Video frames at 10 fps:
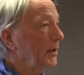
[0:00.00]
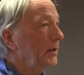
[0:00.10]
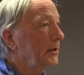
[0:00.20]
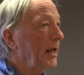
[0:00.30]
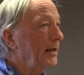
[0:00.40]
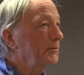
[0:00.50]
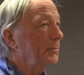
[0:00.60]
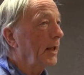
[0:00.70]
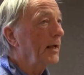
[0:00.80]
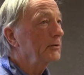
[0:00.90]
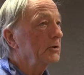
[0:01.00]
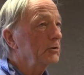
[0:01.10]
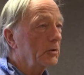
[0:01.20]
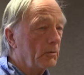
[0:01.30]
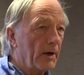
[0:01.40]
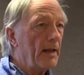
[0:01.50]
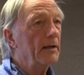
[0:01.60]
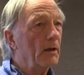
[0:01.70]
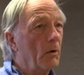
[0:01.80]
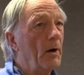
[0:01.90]
native plants is to create
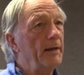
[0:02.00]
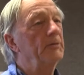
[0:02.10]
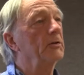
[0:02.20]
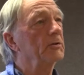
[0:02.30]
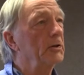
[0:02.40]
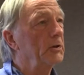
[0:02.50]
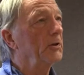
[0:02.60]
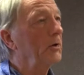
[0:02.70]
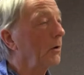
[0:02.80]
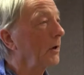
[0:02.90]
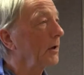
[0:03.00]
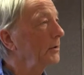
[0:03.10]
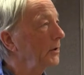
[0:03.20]
an oasis in your yard.